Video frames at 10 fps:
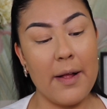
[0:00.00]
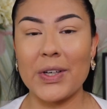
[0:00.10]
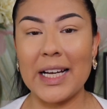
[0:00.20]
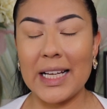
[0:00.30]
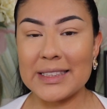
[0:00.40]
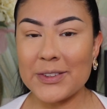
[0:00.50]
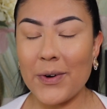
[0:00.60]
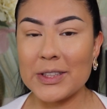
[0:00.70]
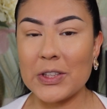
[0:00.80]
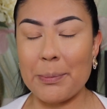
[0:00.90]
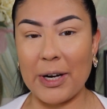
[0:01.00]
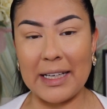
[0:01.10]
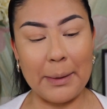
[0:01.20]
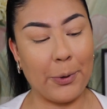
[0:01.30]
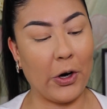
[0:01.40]
So now let's go on to the
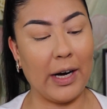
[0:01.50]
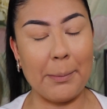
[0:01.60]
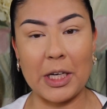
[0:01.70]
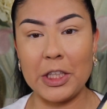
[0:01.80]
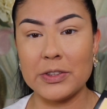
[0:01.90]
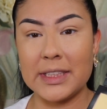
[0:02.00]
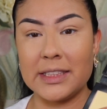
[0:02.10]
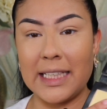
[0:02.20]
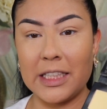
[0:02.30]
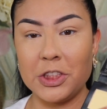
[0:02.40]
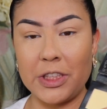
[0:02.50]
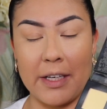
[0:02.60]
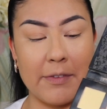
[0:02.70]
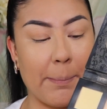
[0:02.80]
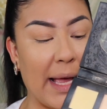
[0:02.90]
brightening part. I'm going to use this second
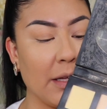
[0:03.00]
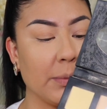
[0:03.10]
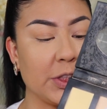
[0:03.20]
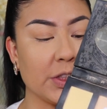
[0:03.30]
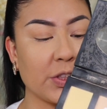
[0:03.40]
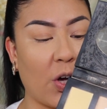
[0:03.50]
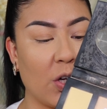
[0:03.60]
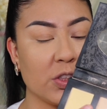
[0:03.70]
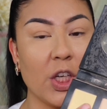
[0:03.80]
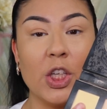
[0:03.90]
shade of the palette, which is called